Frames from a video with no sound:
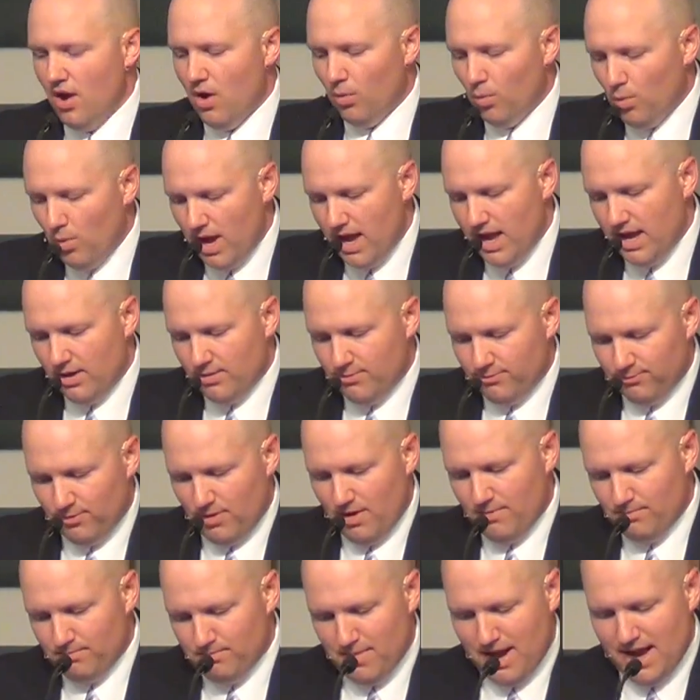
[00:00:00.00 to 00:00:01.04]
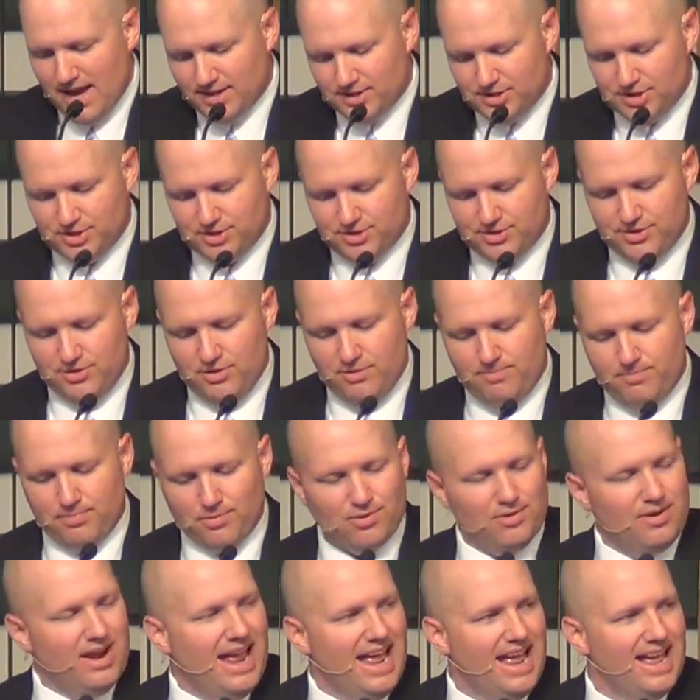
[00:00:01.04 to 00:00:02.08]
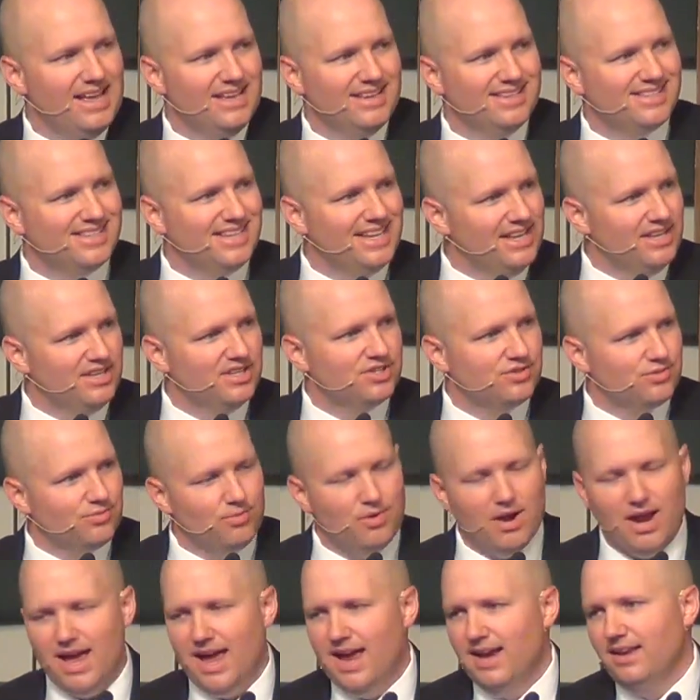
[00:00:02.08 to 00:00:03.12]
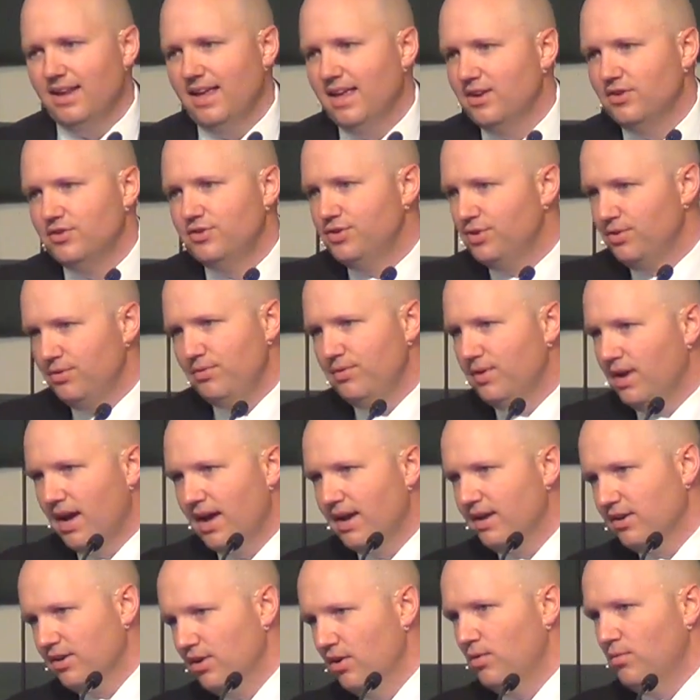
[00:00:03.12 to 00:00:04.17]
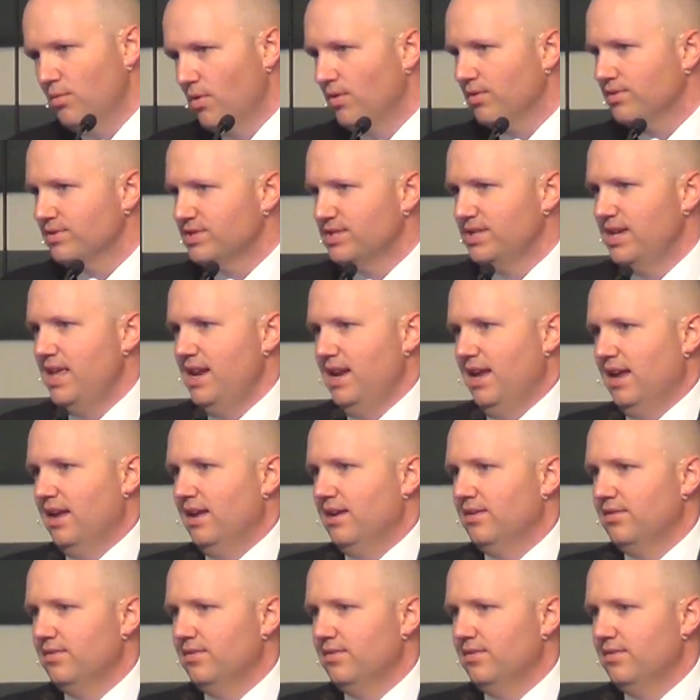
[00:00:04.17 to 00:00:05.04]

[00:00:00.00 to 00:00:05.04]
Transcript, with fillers: Wake from my stupor as is right, and do not go on sinning.